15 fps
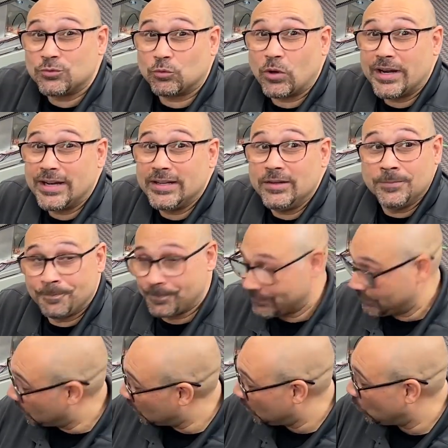running
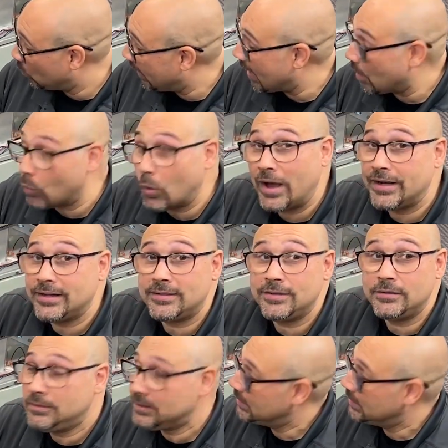the way I want it to,